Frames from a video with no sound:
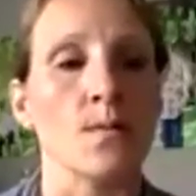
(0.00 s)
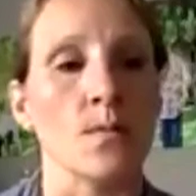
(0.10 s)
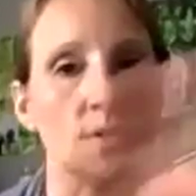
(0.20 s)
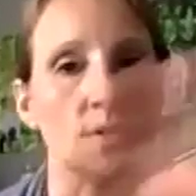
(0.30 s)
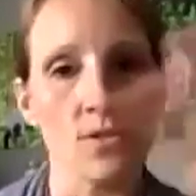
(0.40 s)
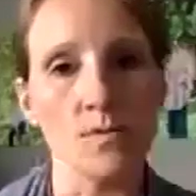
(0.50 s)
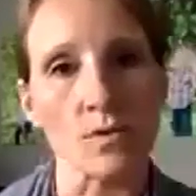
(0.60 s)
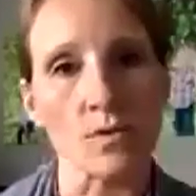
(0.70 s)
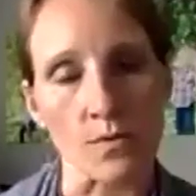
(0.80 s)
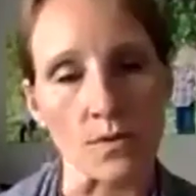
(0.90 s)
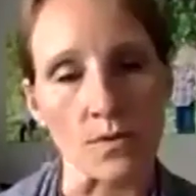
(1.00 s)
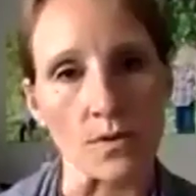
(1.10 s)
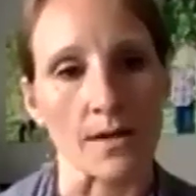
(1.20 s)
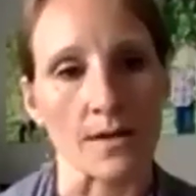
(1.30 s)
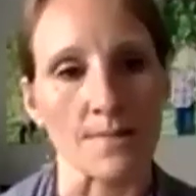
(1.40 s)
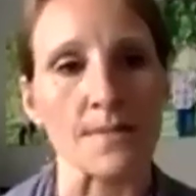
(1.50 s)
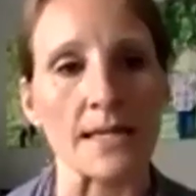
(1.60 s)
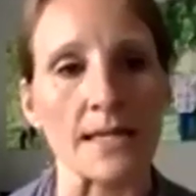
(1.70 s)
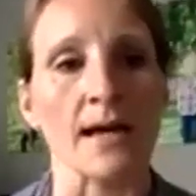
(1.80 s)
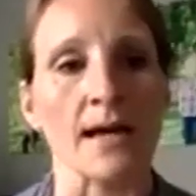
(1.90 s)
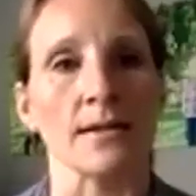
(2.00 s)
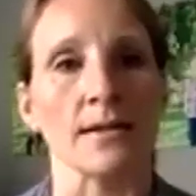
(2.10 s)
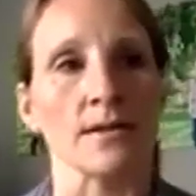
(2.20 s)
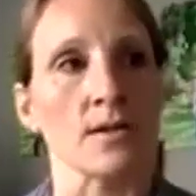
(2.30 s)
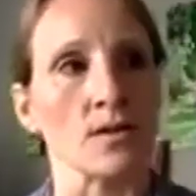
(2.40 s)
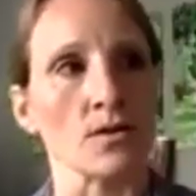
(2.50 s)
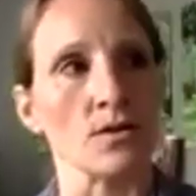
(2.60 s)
Once you move through your meat aisle,